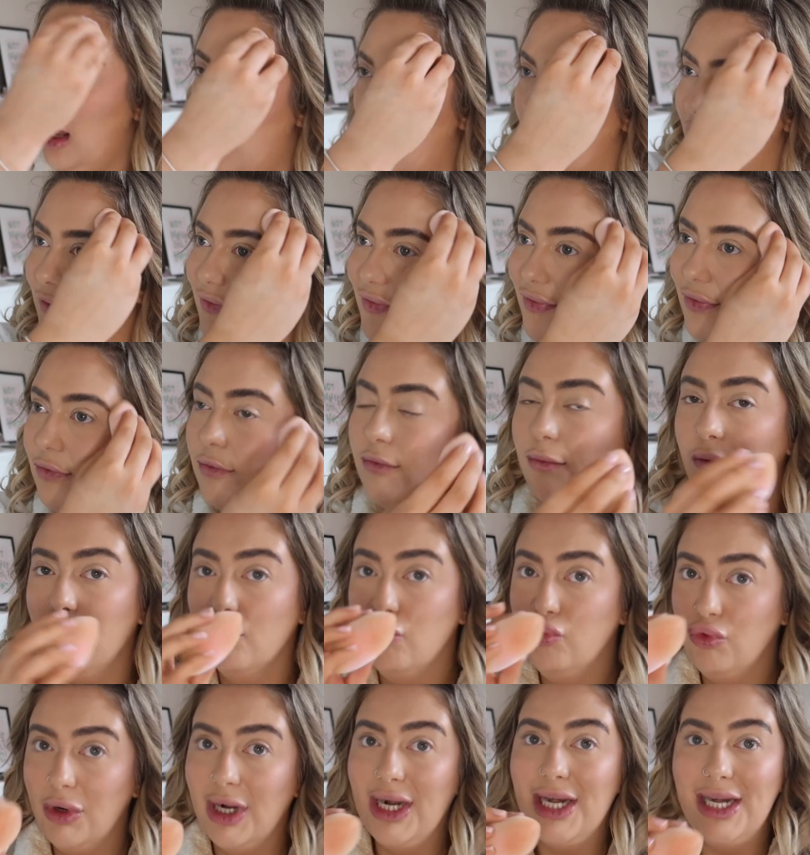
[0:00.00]
I've
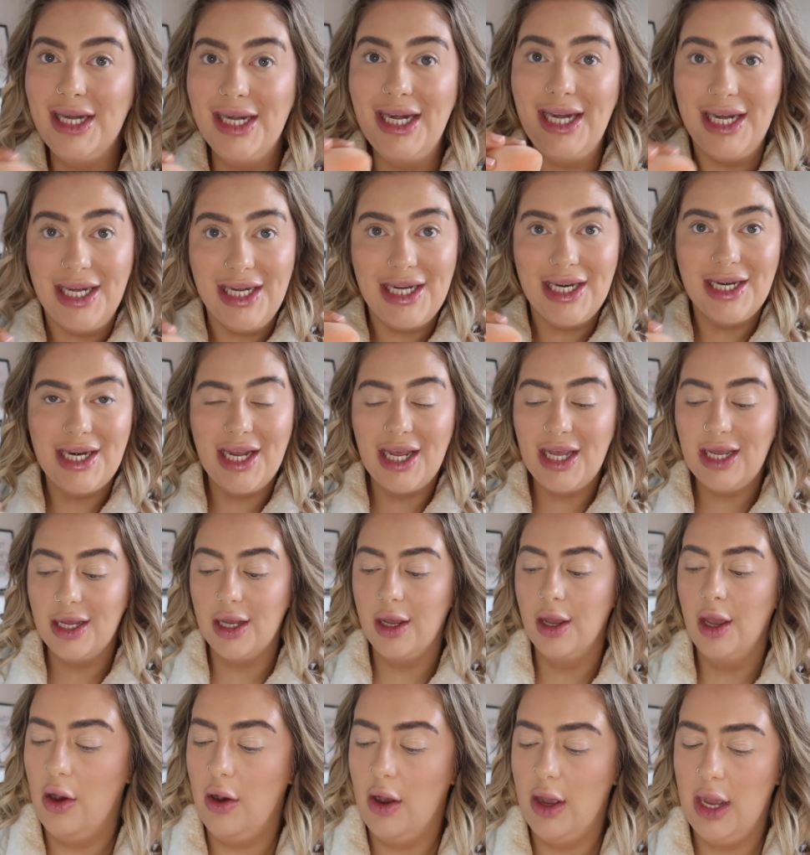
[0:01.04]
really needed it.
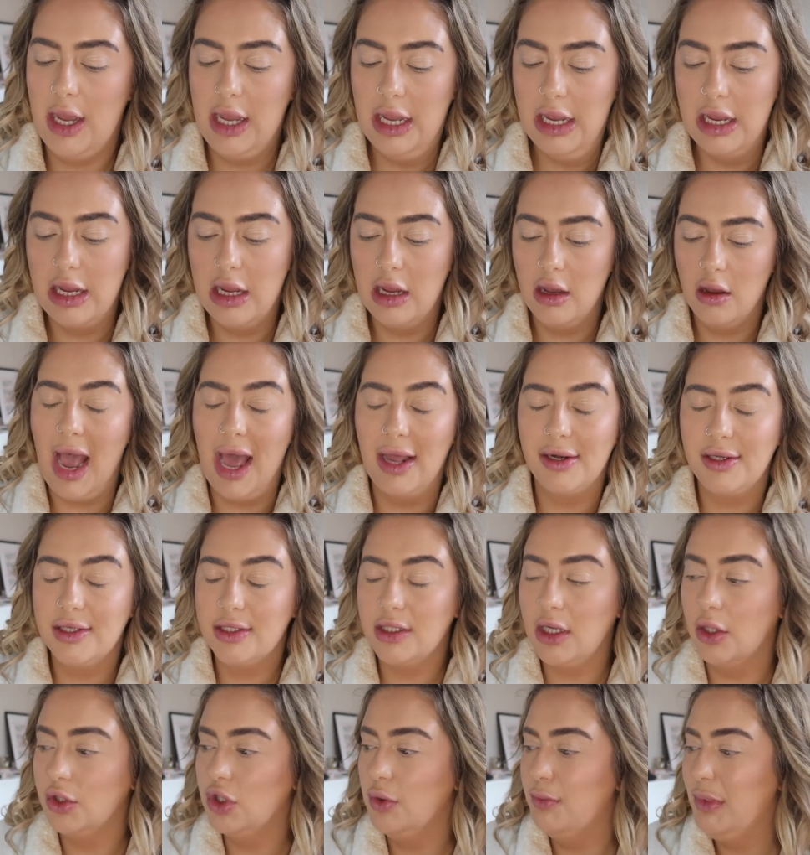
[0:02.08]
I had
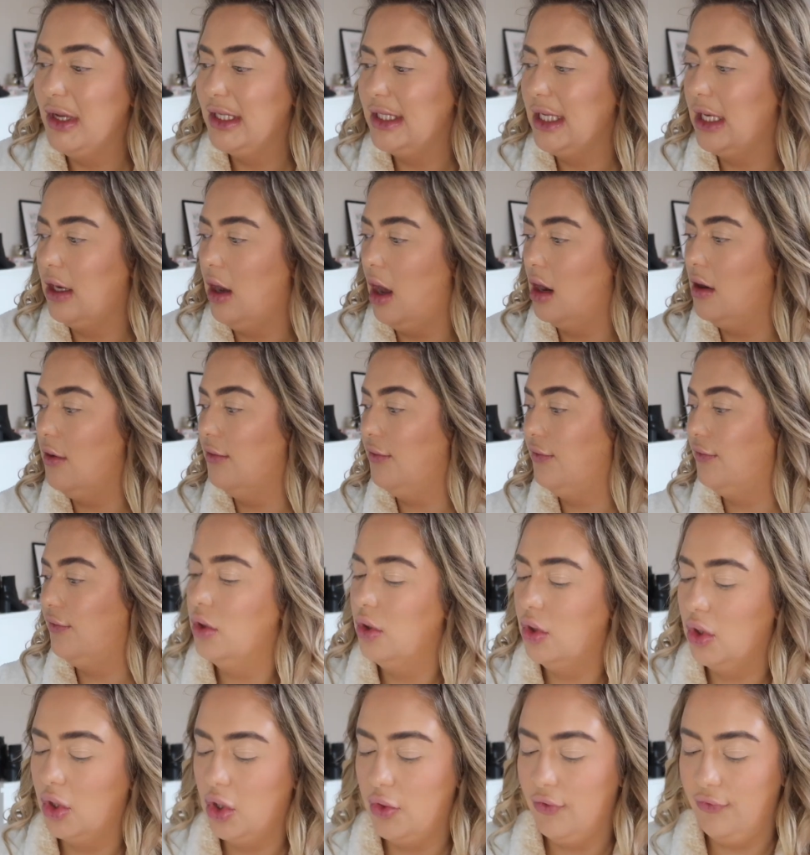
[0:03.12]
such a busy kind of
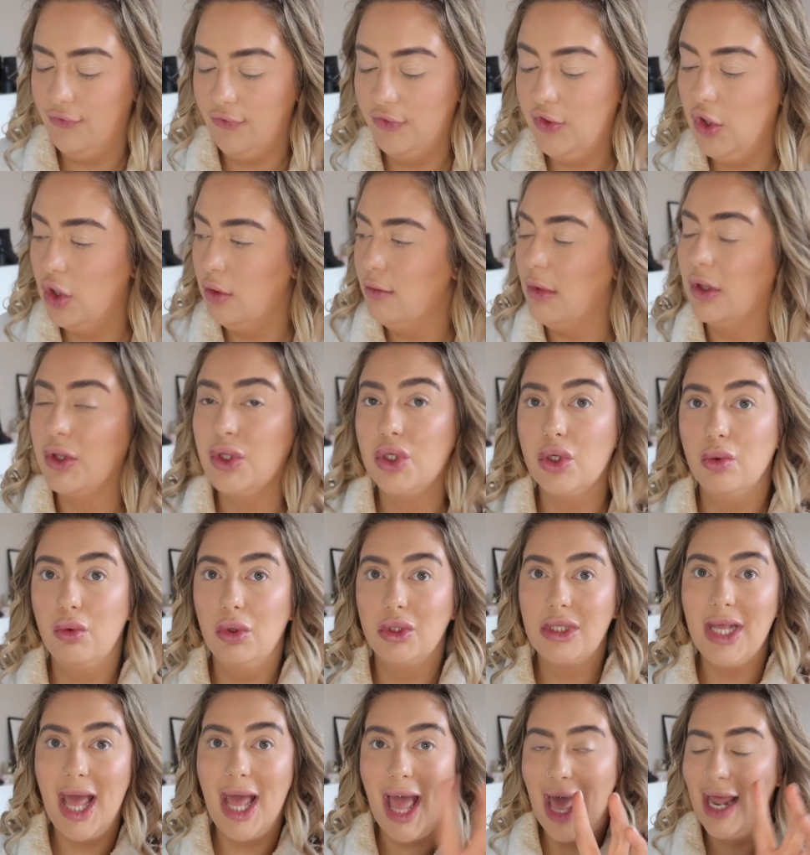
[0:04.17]
few months
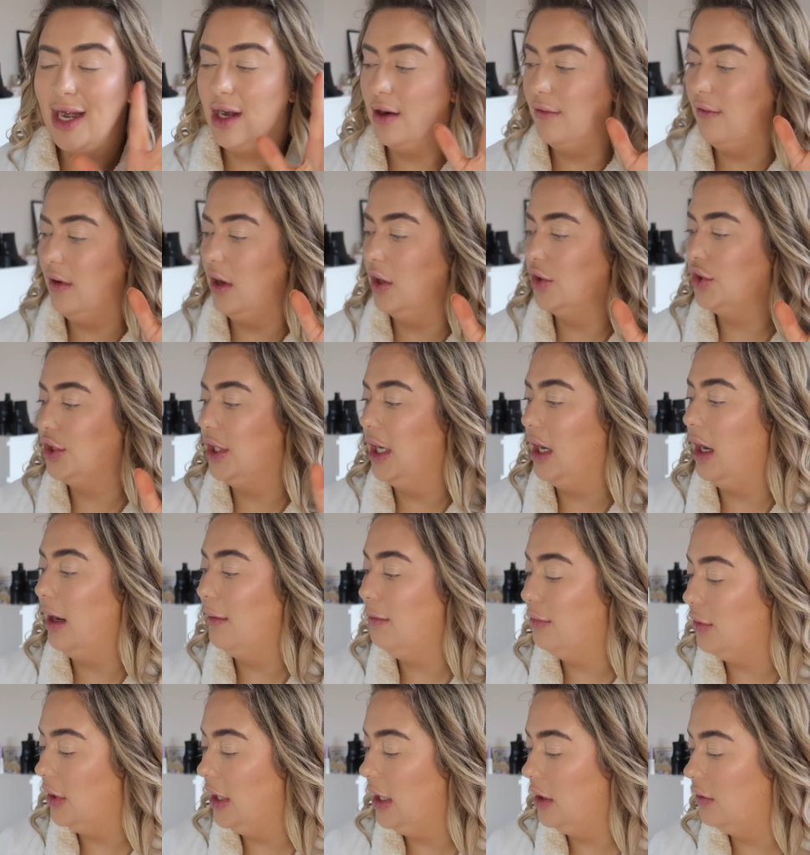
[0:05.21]
towards the end of last year, like
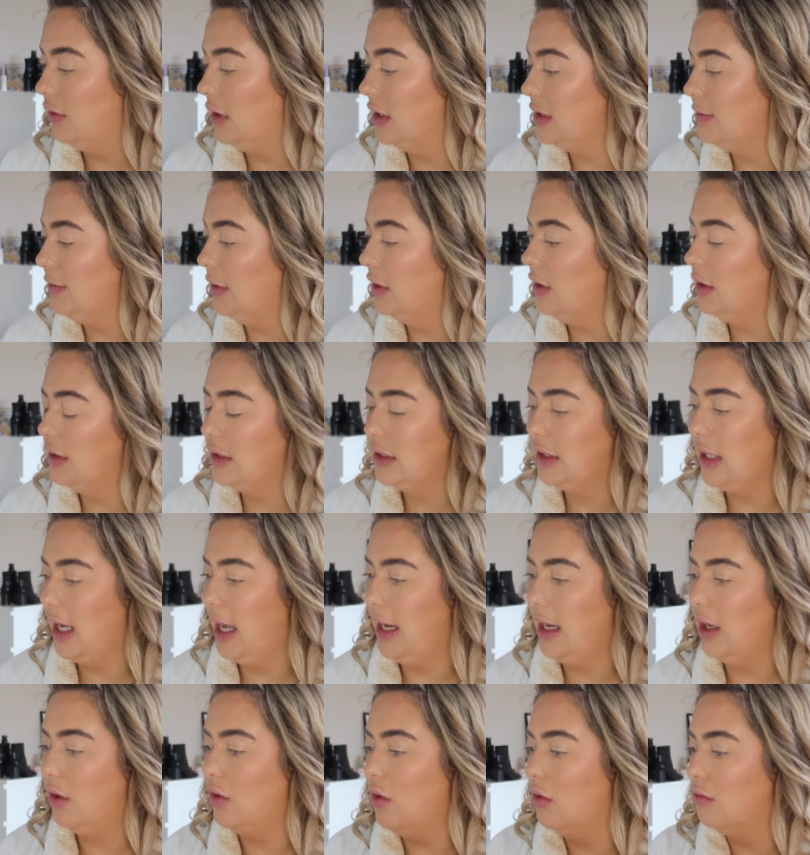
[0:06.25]
pre-Christmas,
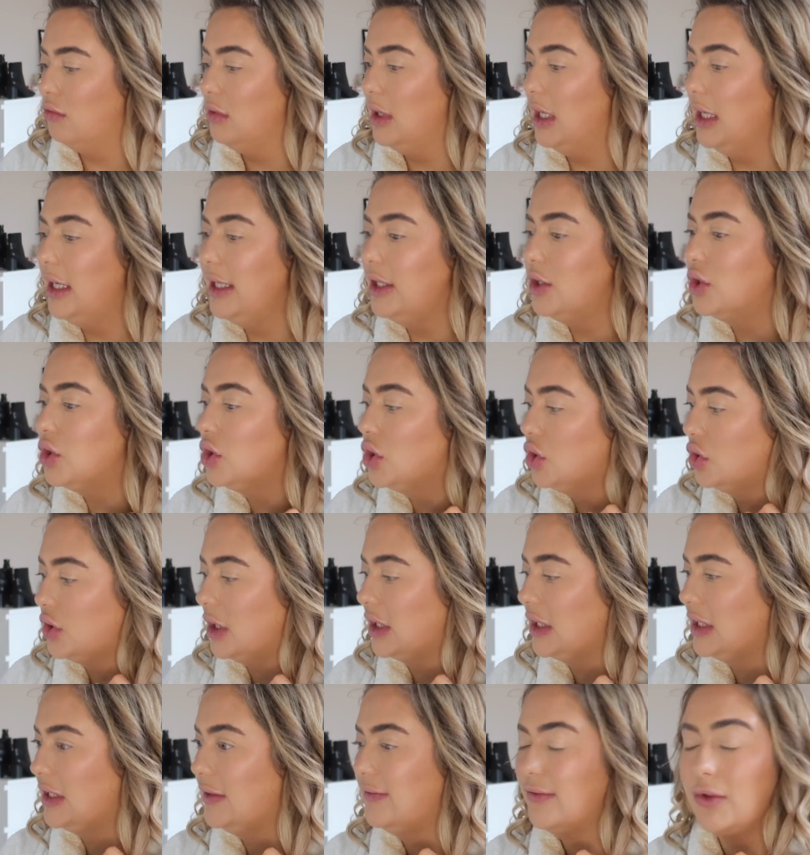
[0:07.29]
and it got really
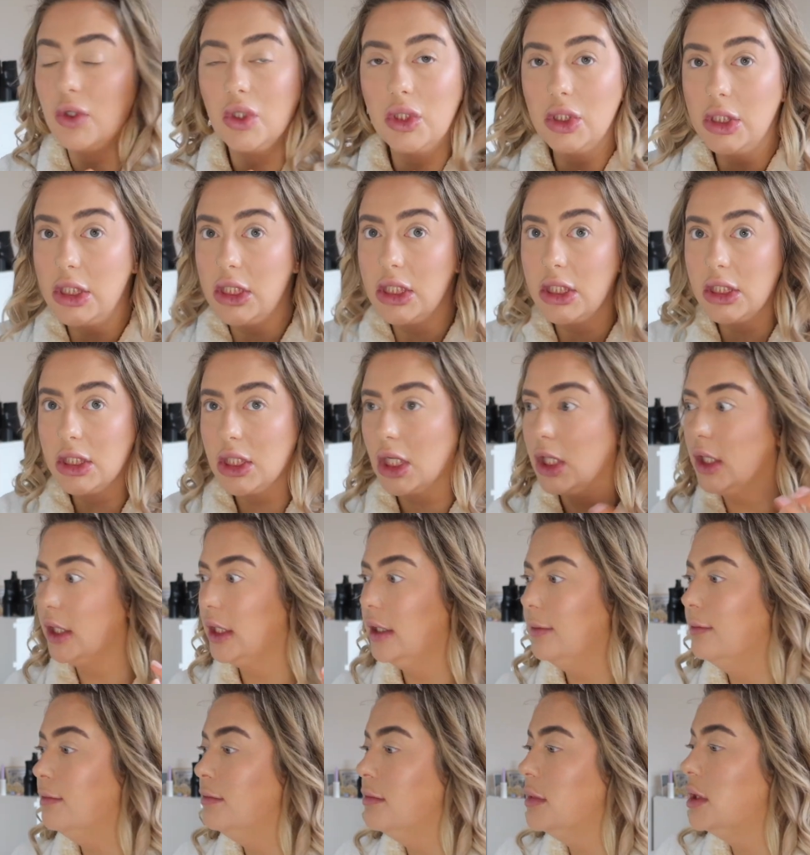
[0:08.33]
stressful at
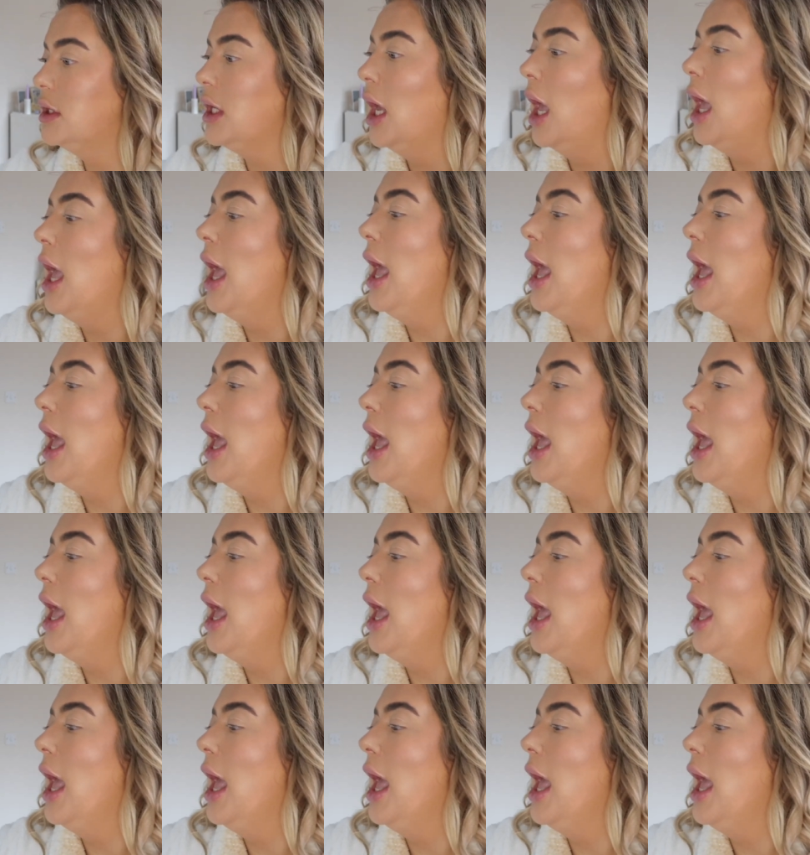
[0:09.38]
times.